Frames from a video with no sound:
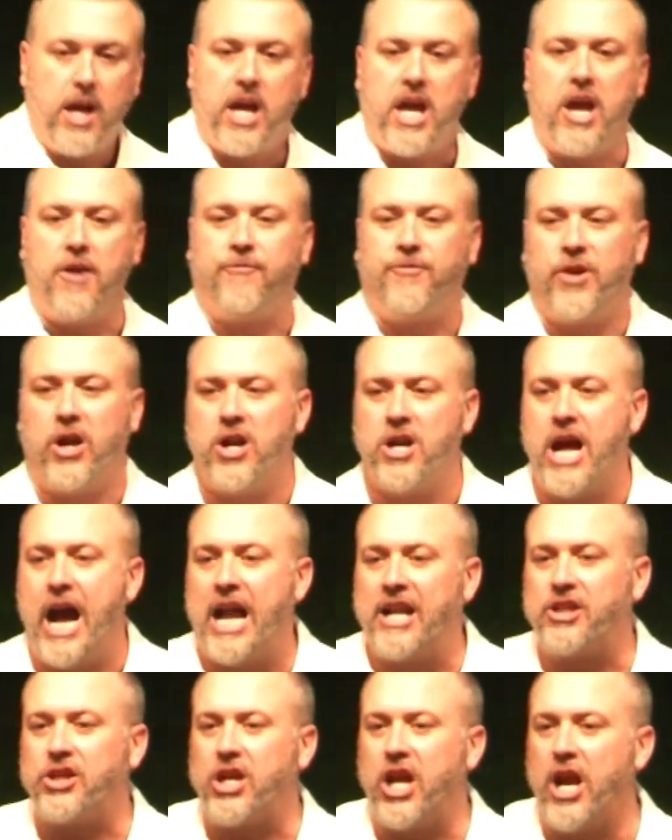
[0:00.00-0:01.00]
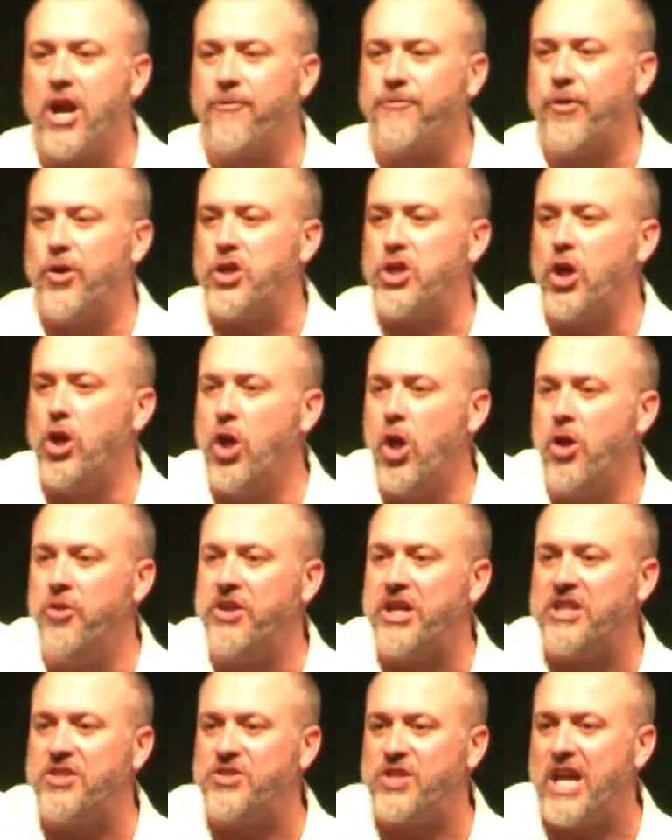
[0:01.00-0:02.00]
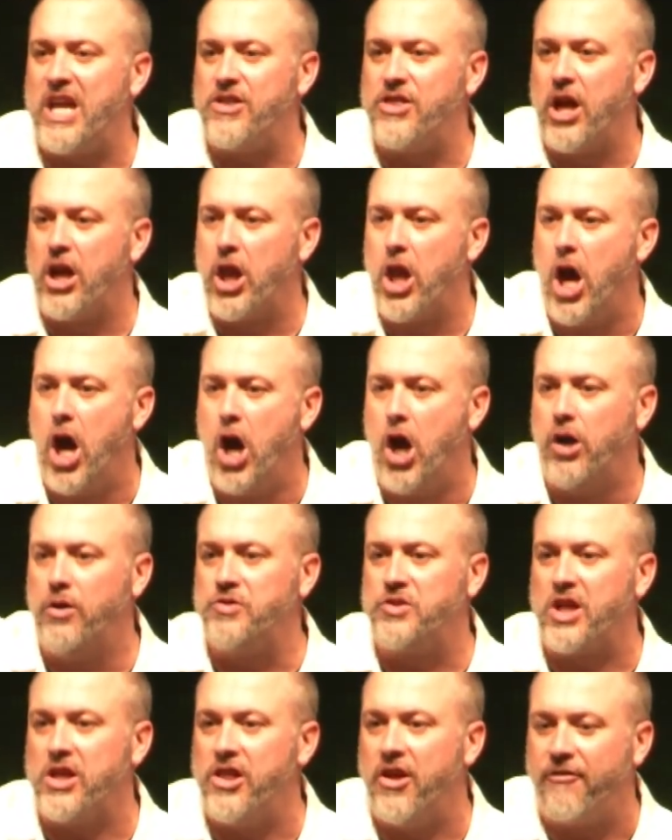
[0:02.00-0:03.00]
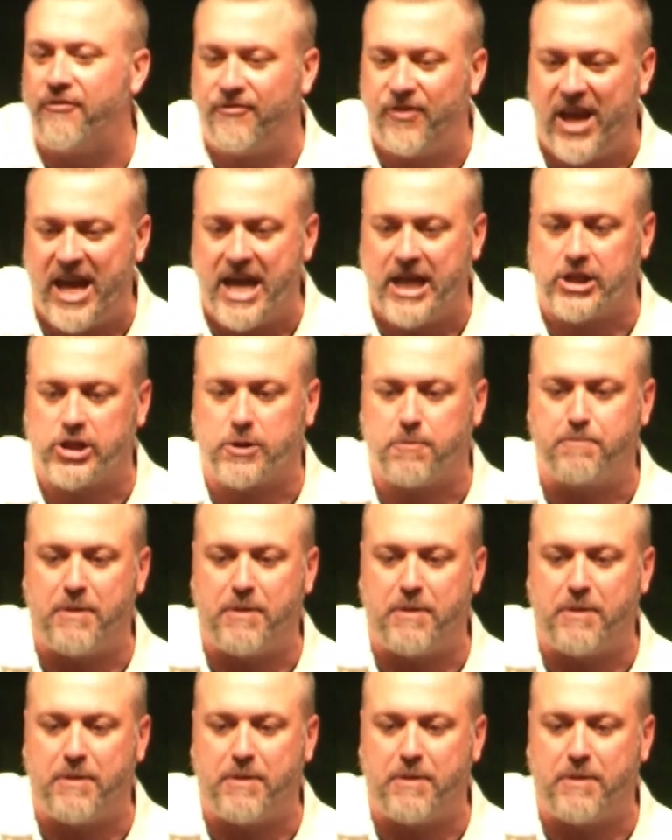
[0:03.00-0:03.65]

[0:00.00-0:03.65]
If you're not careful, you'll only see the loaves and the fish,